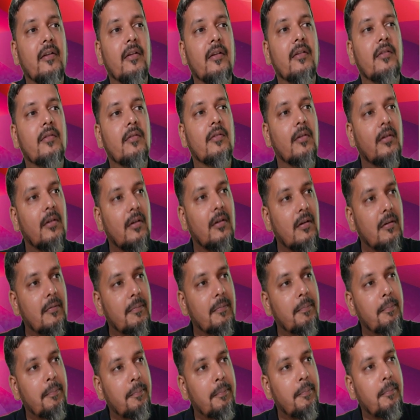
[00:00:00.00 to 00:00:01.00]
So
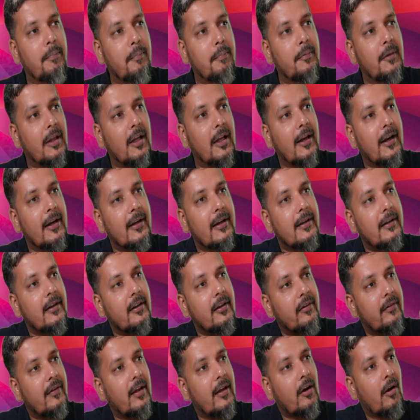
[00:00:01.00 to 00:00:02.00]
the
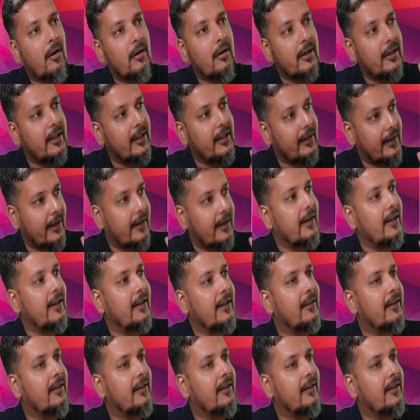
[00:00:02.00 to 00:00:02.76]
letters were already ready.